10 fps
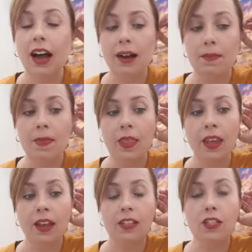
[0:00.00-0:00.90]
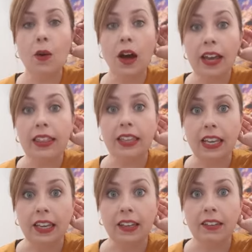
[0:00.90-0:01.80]
Um, so I
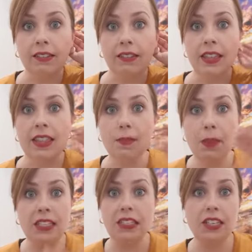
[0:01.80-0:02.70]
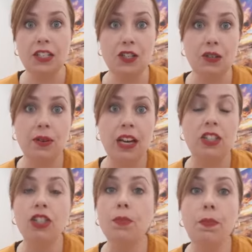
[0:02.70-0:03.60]
think the best thing to do
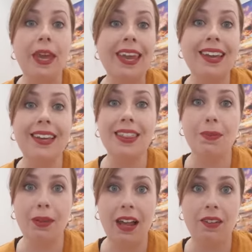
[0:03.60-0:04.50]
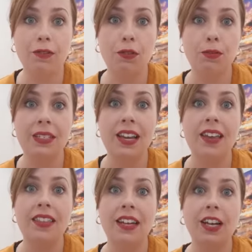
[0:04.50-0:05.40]
is just pick the platforms
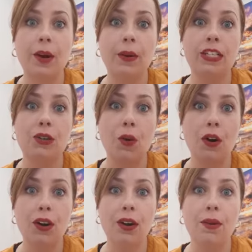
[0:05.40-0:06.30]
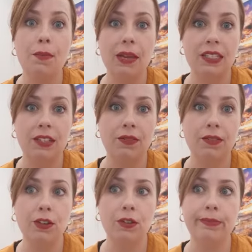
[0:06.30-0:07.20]
that are going to work best
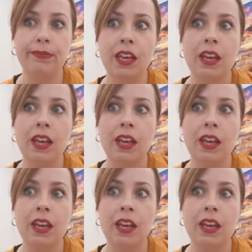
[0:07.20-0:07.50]
for you.